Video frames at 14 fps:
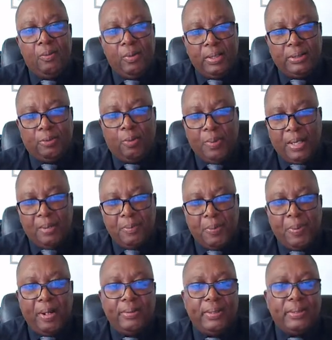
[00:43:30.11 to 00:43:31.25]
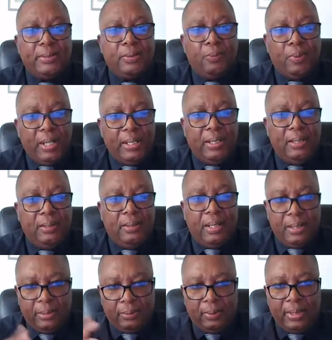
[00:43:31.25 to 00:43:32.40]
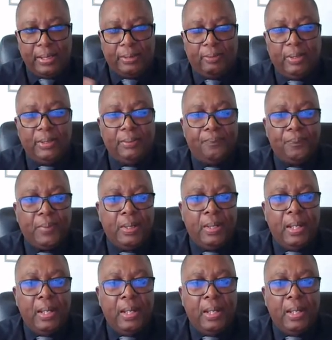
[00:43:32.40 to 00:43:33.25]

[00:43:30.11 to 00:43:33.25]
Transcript: which will become apparent as to why a little later on.